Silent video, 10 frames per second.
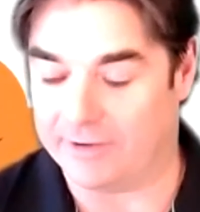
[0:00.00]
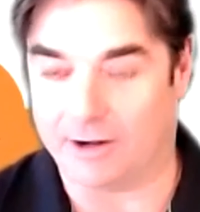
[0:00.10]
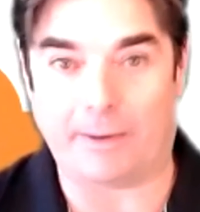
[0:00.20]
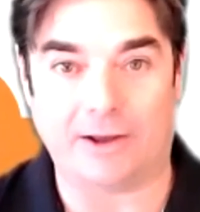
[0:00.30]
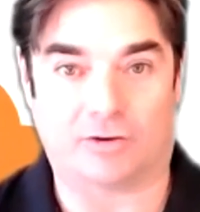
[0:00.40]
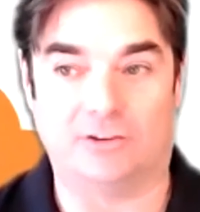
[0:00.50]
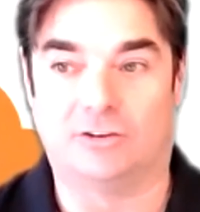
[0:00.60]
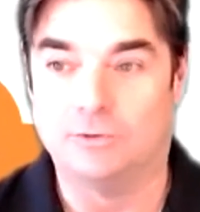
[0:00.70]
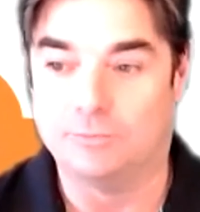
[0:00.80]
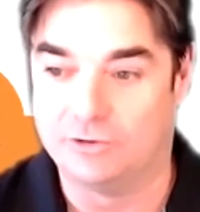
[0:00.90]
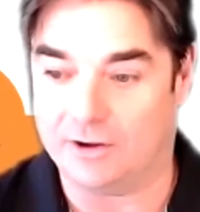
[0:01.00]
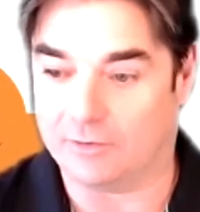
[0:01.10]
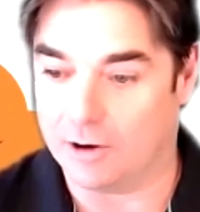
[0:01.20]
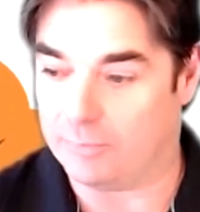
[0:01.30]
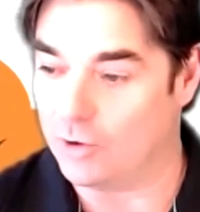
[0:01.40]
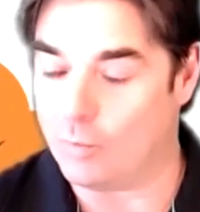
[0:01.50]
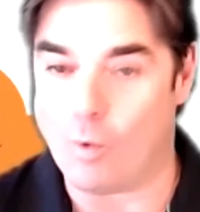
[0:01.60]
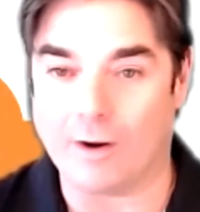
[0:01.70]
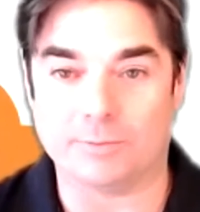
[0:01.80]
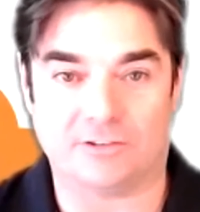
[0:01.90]
Bank of England base rate is
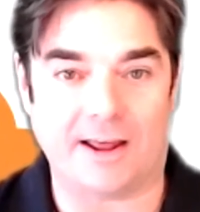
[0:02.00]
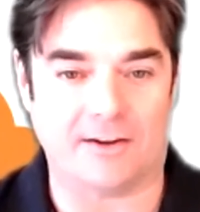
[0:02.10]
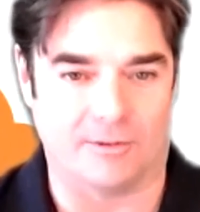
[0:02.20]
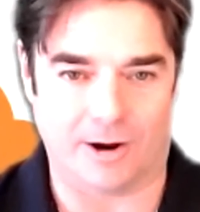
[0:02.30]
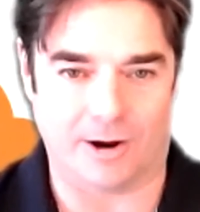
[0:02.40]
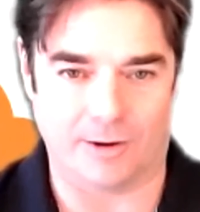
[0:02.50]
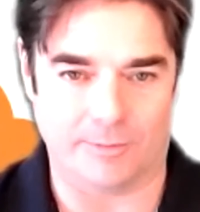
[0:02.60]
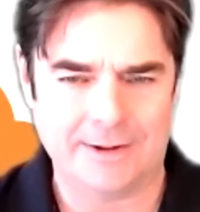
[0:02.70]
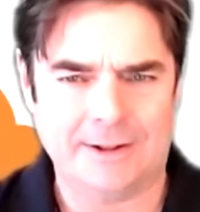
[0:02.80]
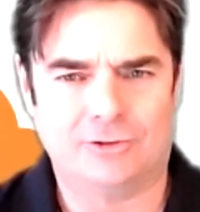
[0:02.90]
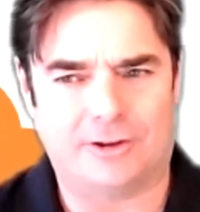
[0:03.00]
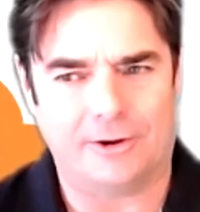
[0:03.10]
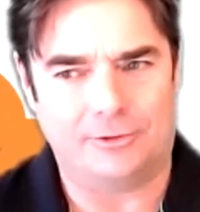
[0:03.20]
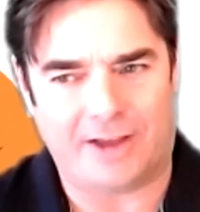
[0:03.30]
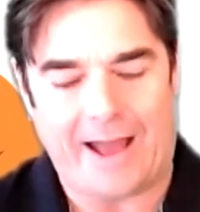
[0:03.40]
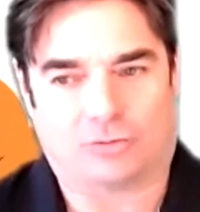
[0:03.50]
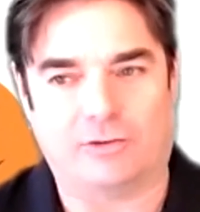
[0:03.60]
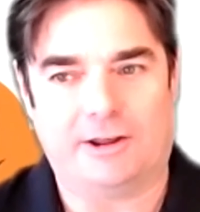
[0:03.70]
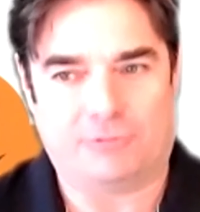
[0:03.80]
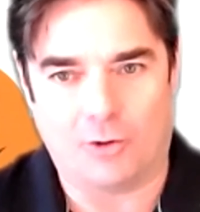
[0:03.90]
0.1% at the moment. Yeah. So
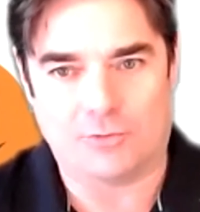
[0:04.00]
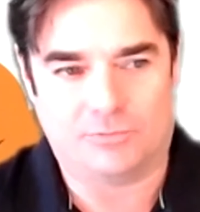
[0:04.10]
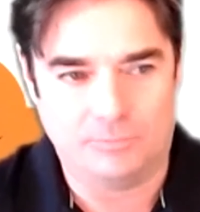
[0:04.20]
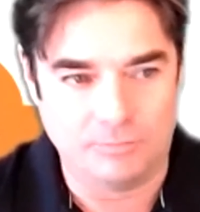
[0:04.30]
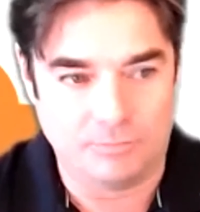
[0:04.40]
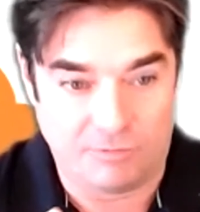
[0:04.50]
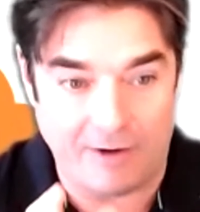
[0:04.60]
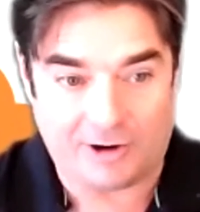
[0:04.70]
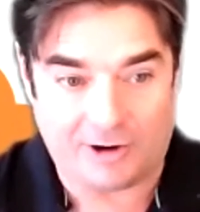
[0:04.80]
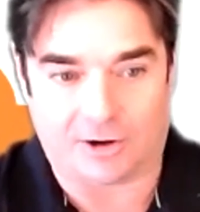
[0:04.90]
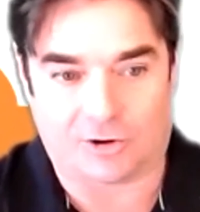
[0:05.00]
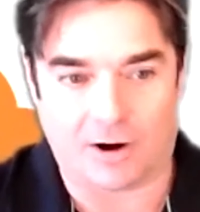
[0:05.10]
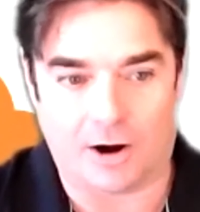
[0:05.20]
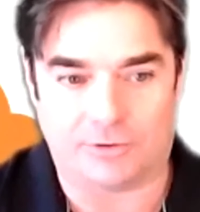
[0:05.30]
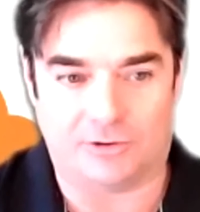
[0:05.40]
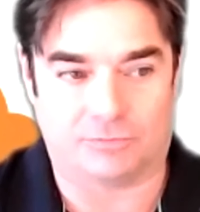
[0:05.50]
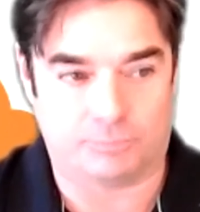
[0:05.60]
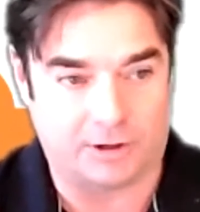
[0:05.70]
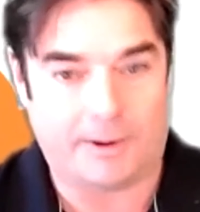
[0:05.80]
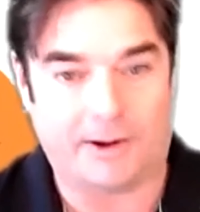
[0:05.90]
tax relief on very little growth
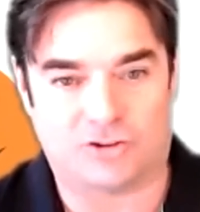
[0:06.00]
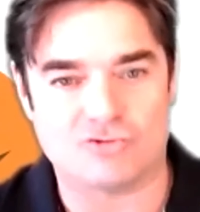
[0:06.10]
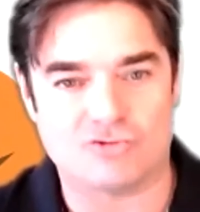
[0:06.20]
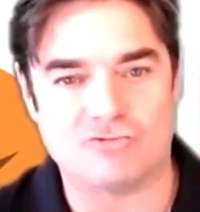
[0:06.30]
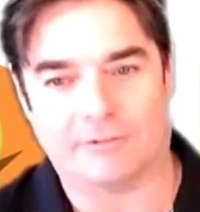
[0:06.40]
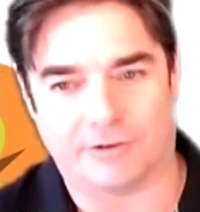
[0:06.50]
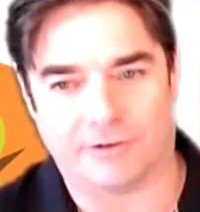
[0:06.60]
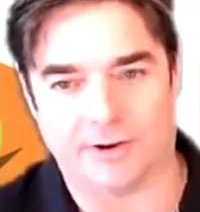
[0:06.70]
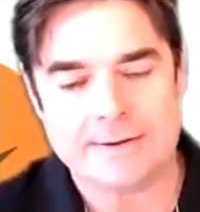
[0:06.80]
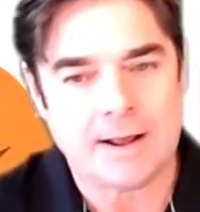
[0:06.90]
is pretty much irrelevant.